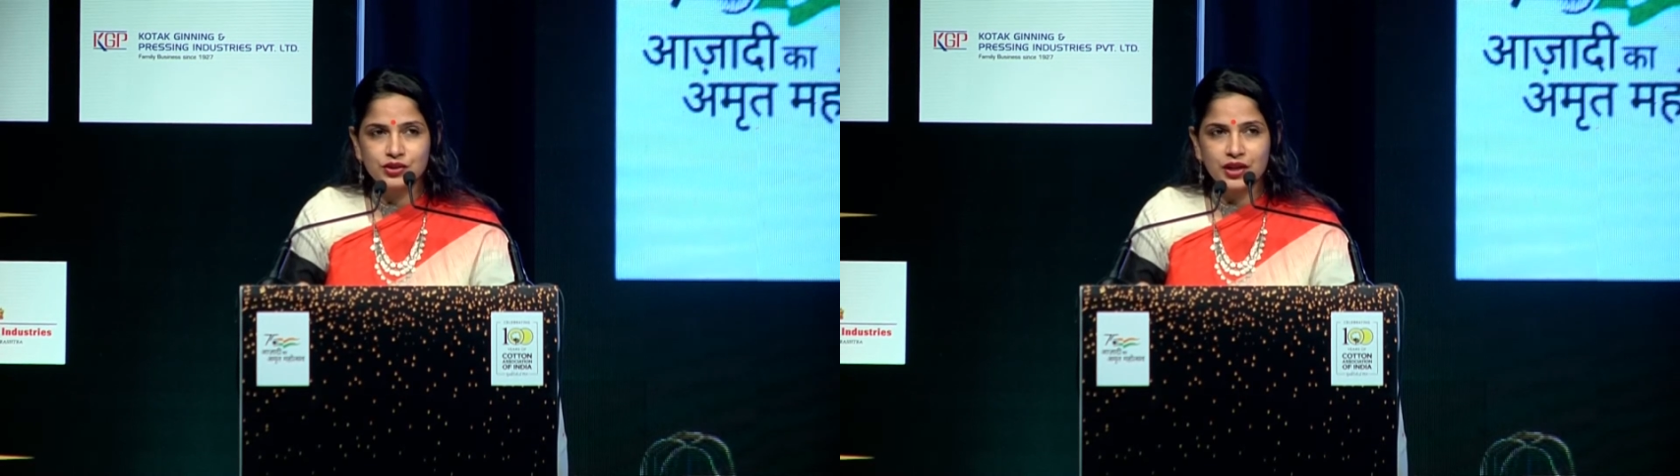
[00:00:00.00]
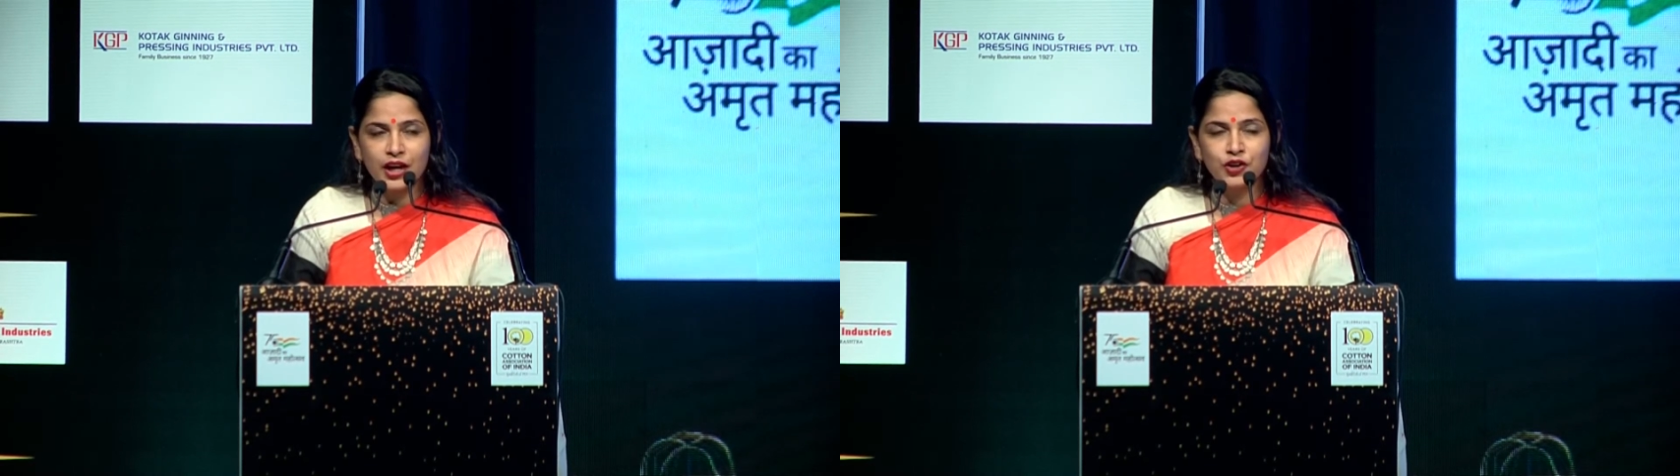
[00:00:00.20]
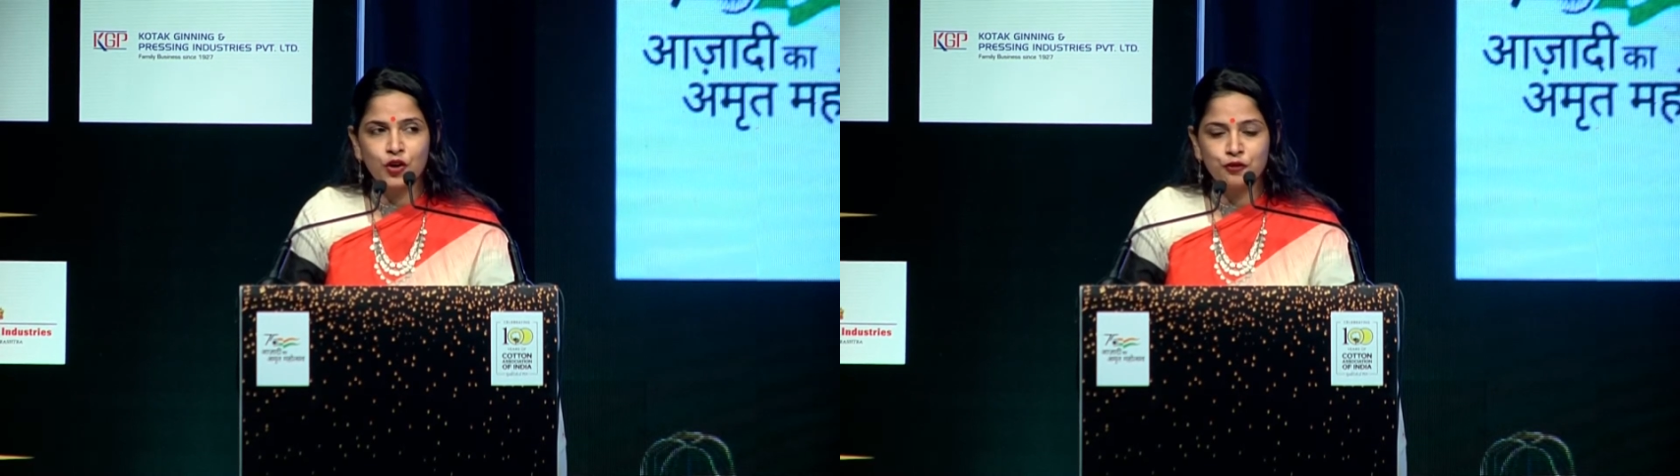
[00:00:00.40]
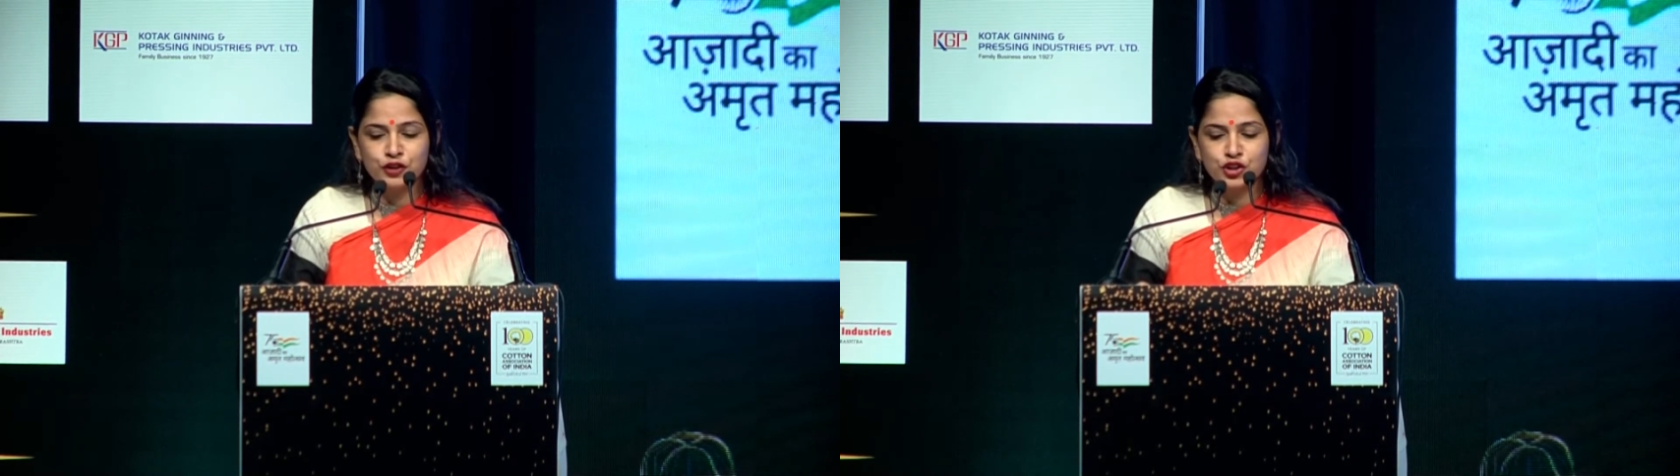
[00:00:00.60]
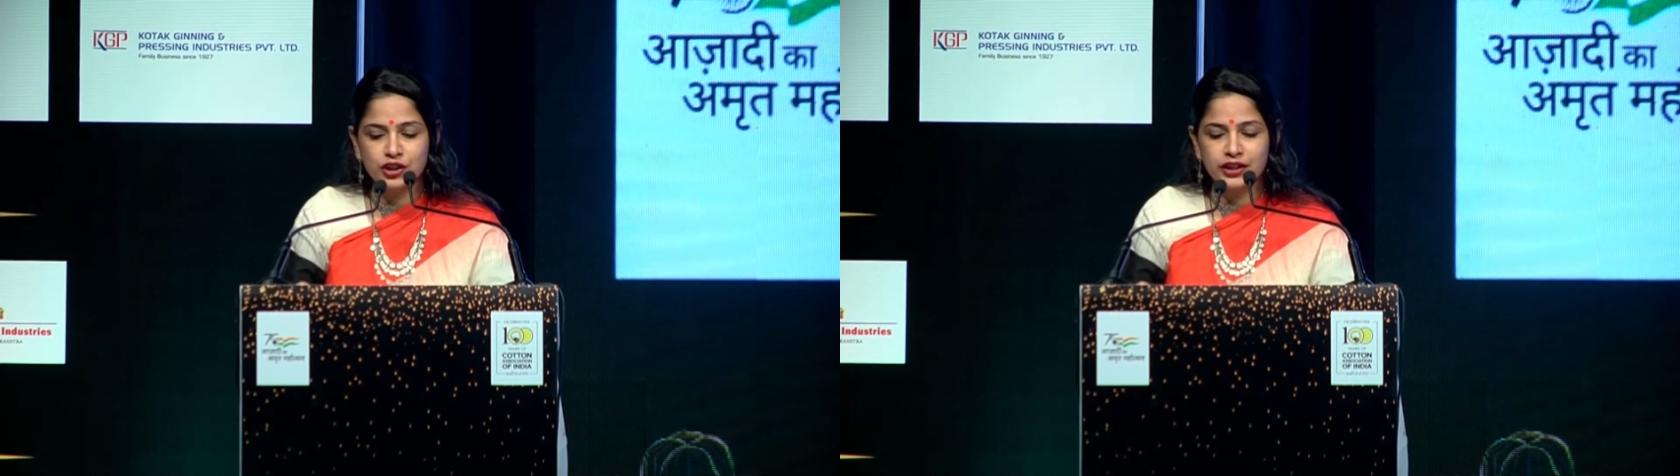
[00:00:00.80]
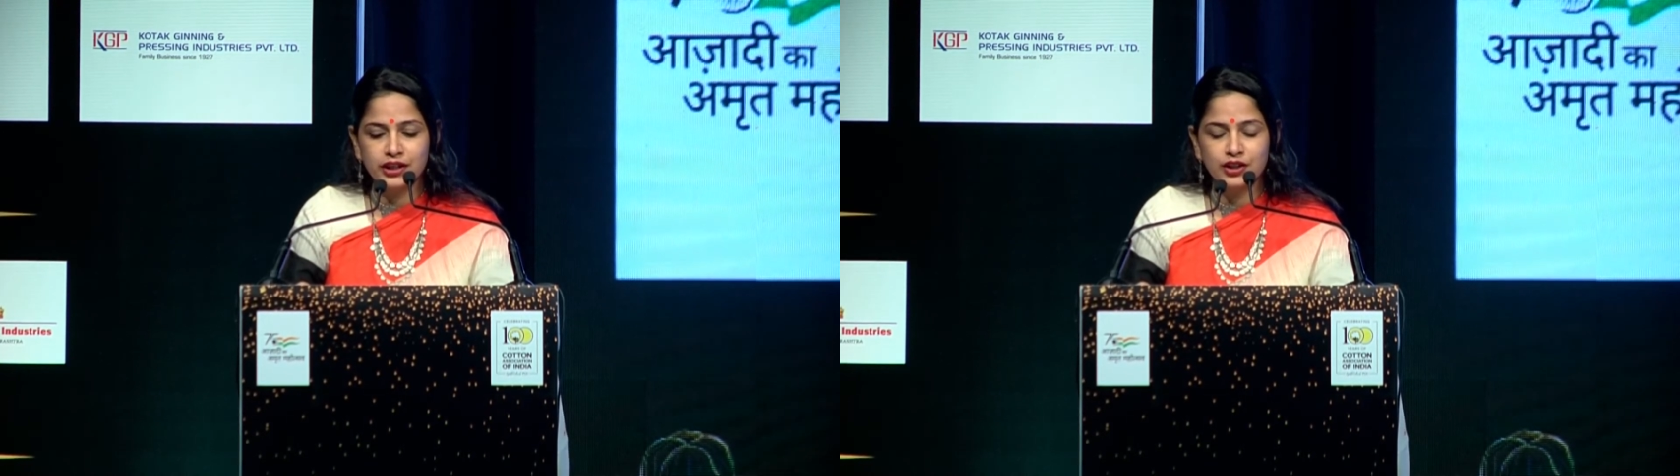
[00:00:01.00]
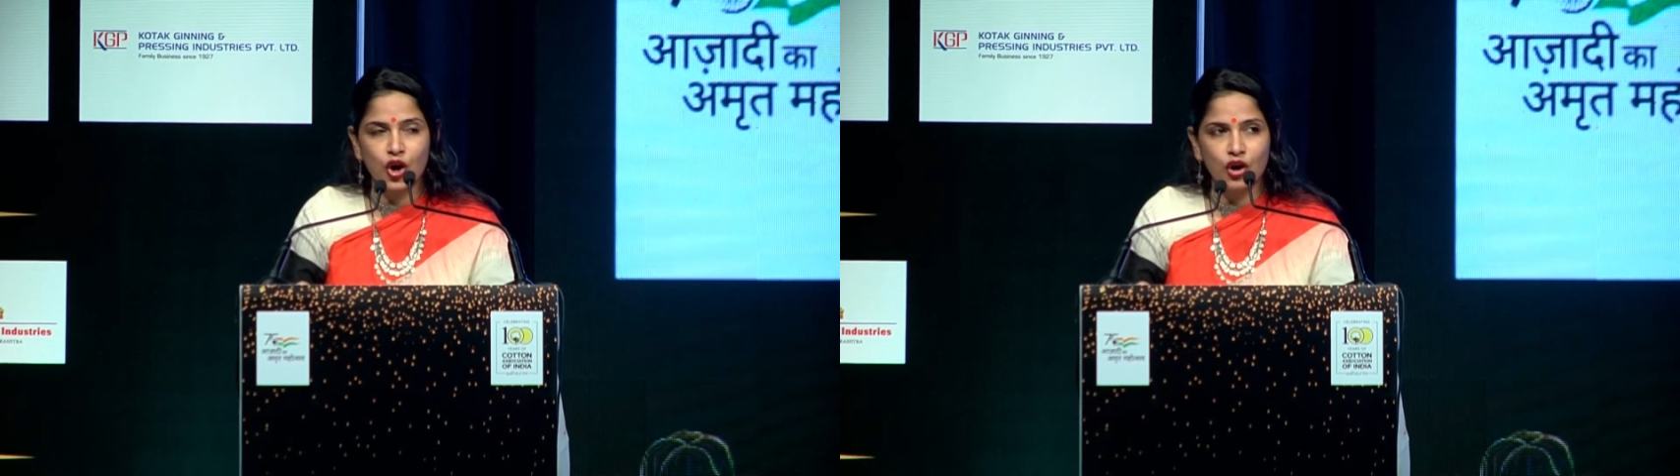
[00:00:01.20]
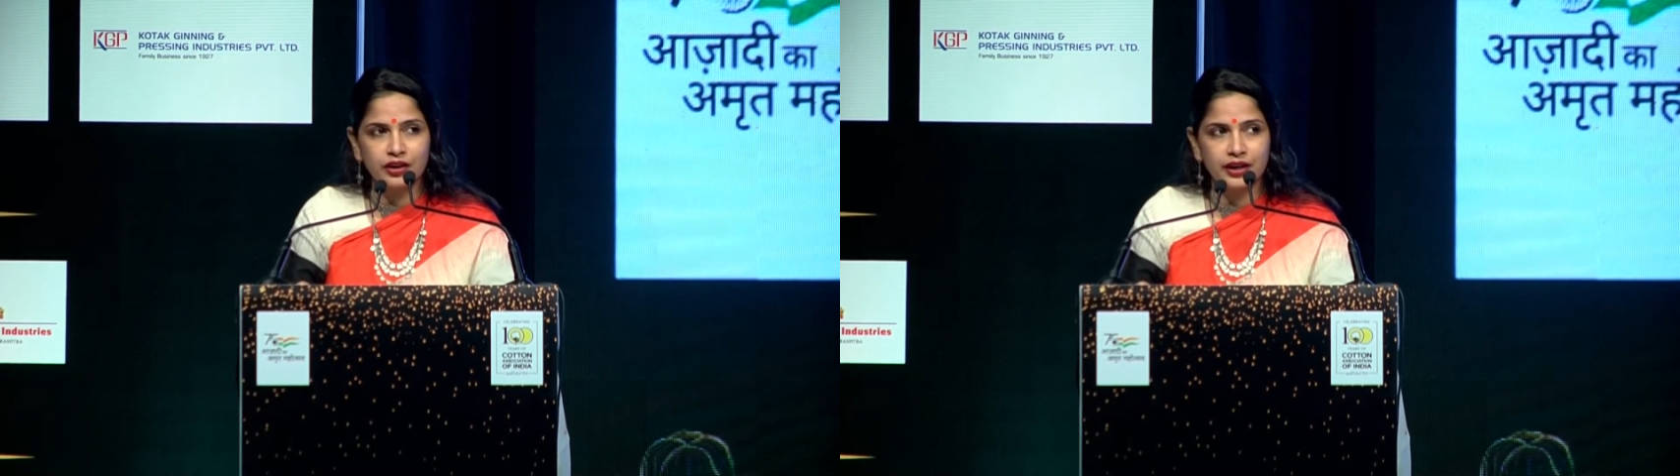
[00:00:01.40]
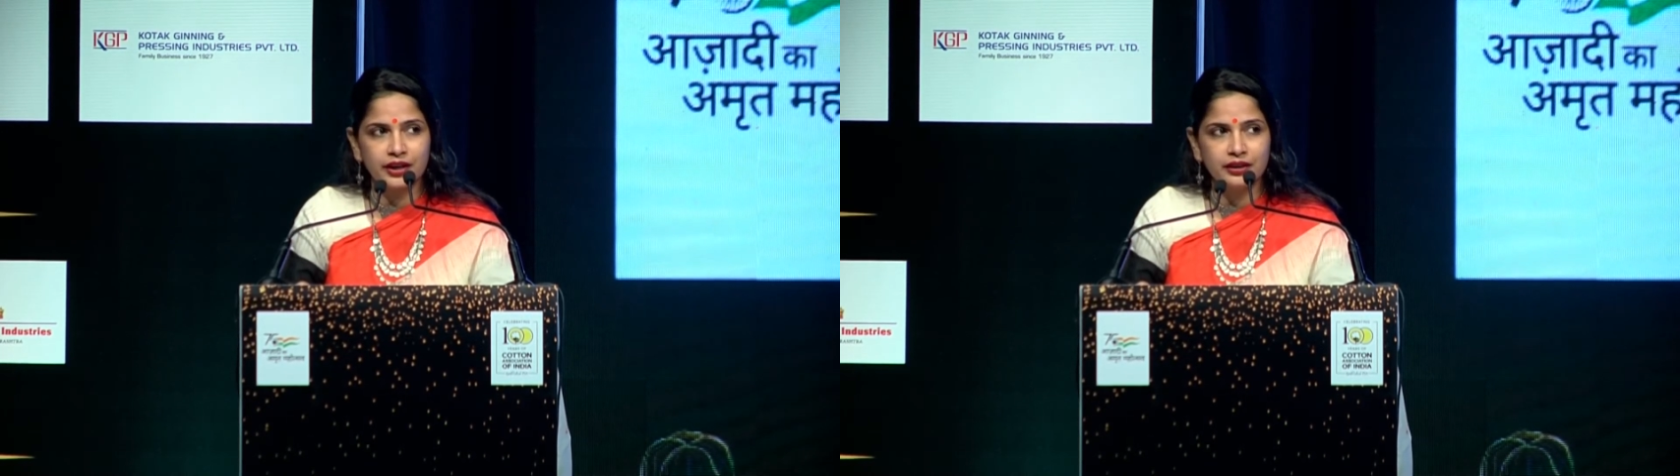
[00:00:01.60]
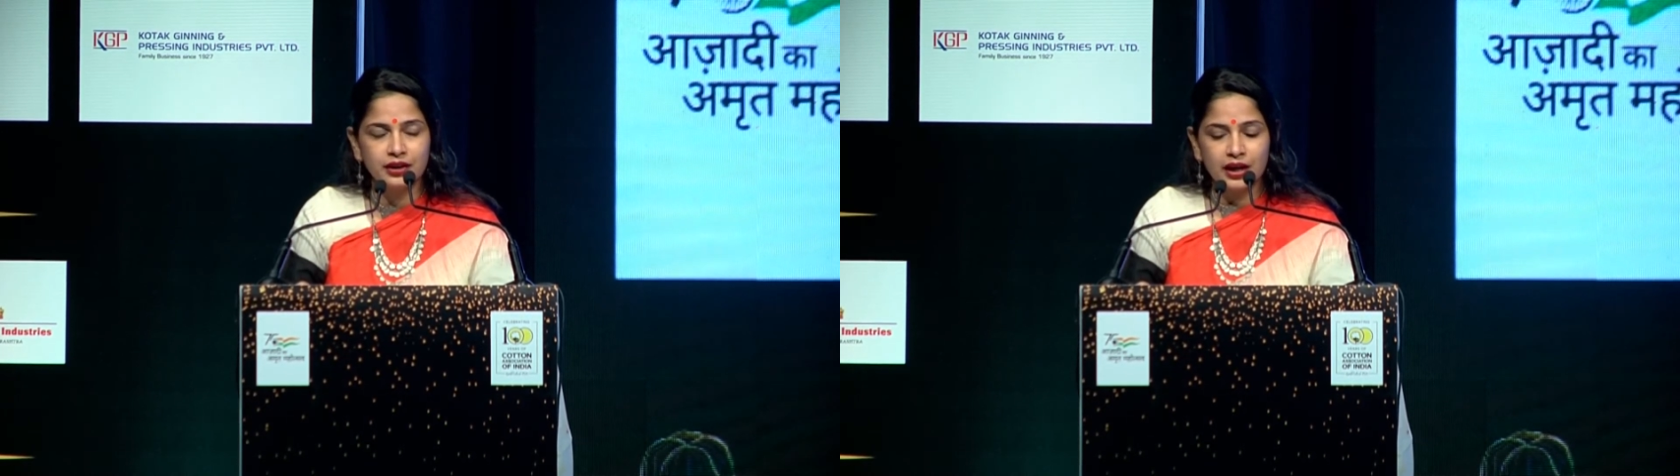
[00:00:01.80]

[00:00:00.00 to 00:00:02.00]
and officially inaugurate